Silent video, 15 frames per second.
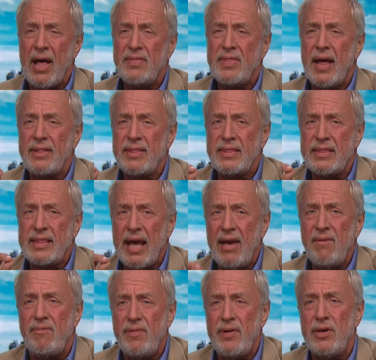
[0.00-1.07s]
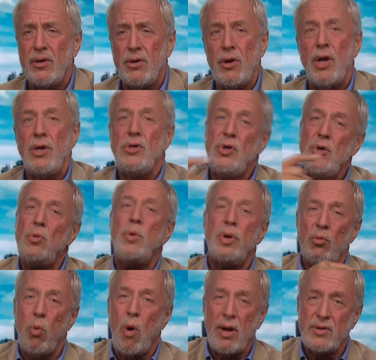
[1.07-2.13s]
that they feel you
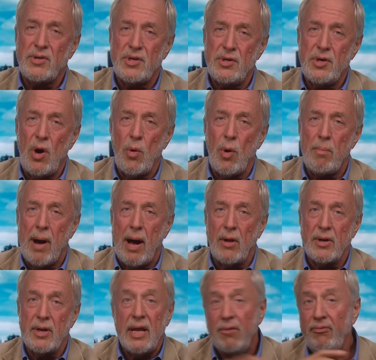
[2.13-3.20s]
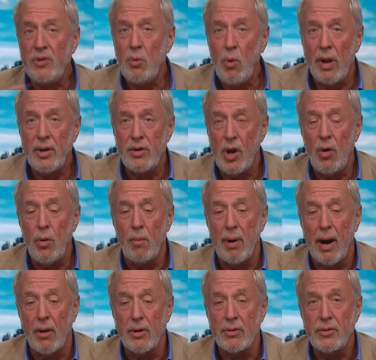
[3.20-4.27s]
would want to know about it, if you want to know
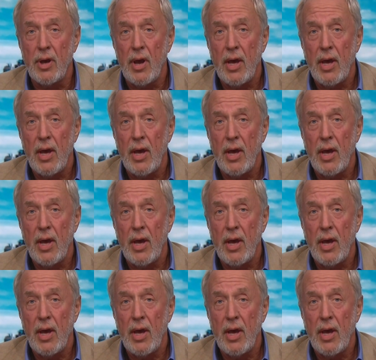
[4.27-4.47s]
about it.